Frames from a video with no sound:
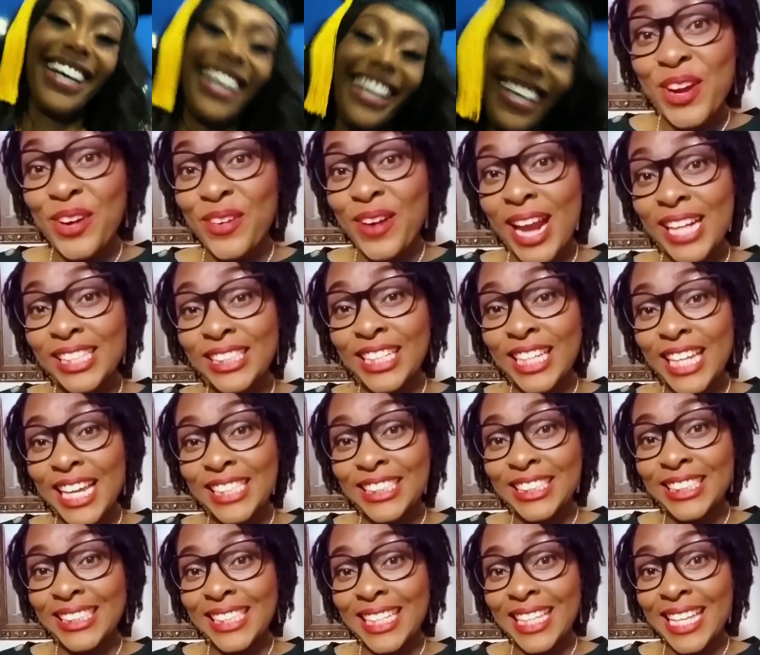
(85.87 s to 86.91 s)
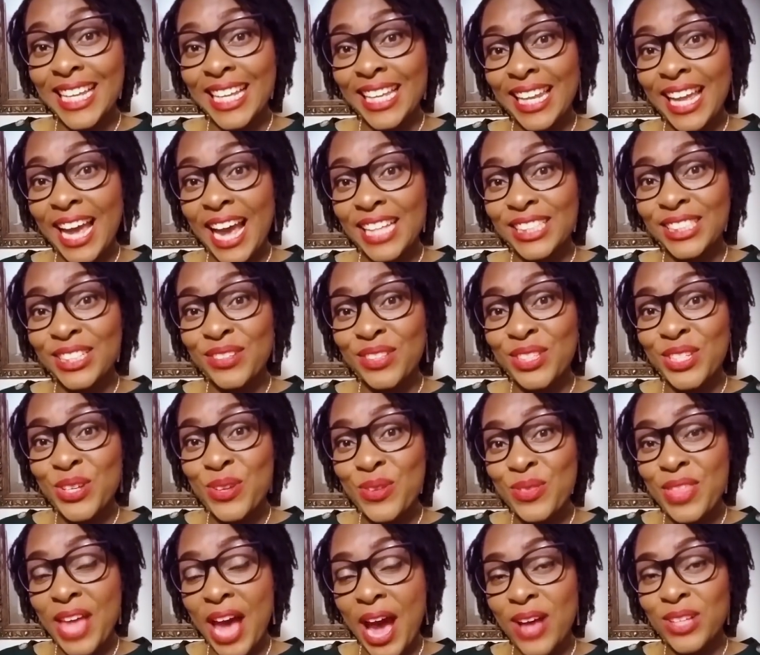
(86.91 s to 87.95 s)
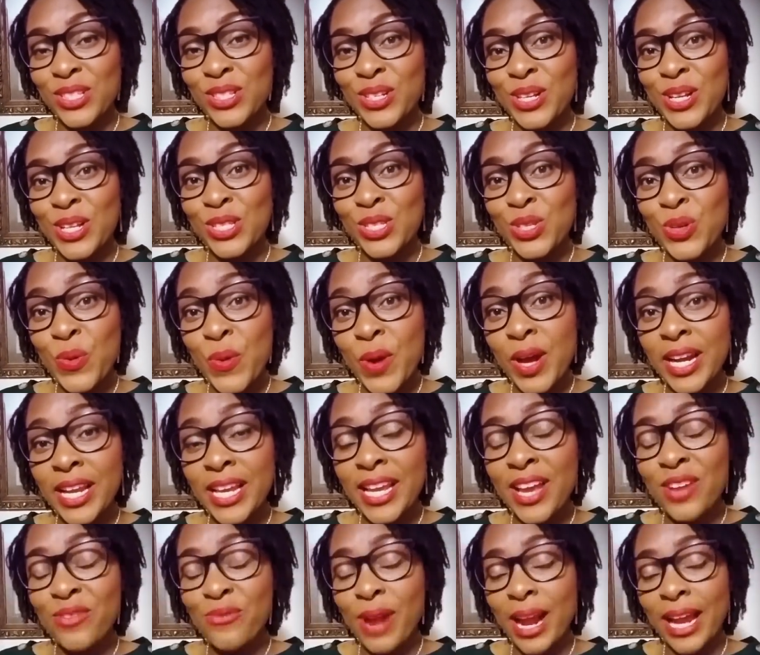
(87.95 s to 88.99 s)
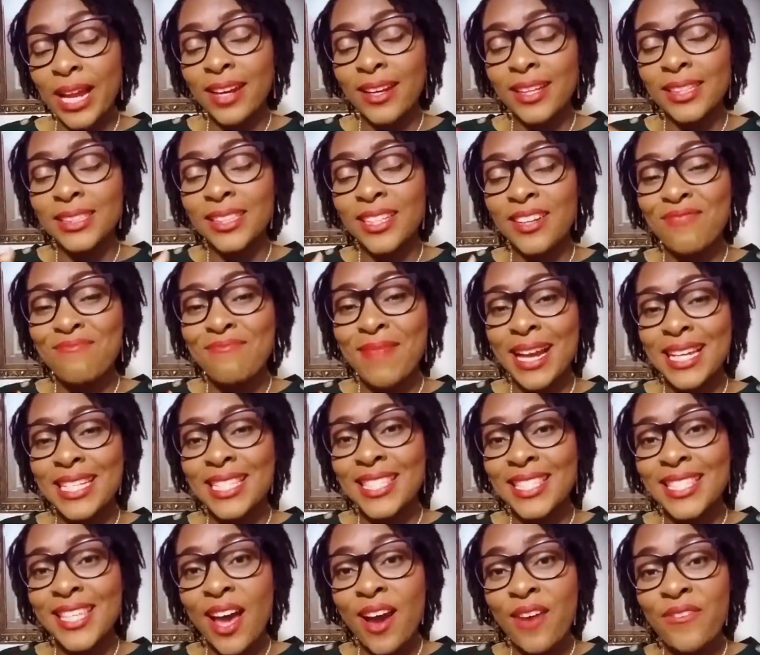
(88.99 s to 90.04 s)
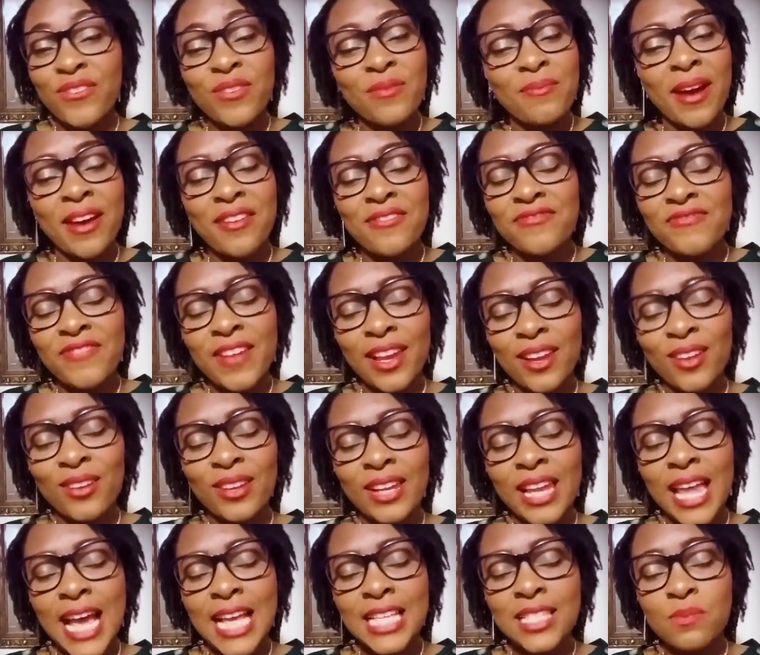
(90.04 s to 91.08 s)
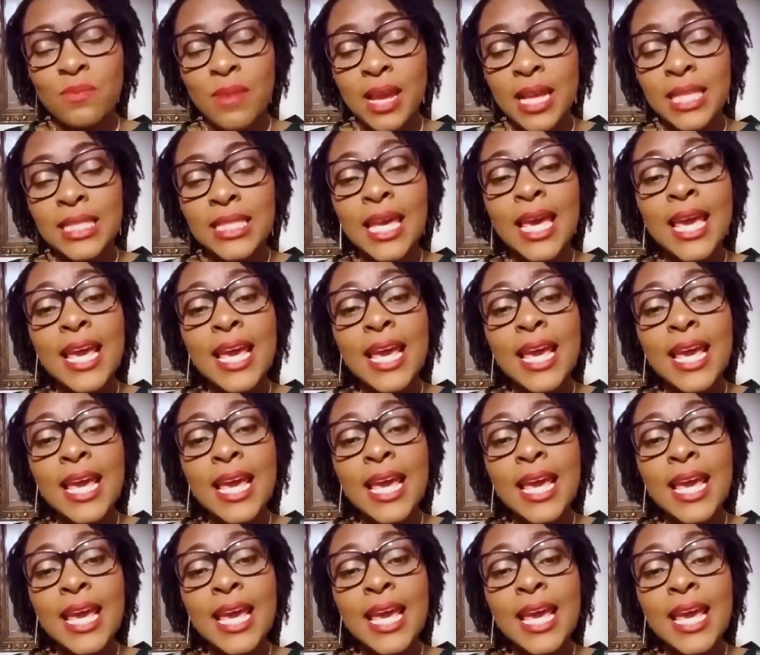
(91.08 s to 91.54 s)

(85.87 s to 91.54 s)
Congratulations to the class of 2020 in recognition of myself and my fellow classmates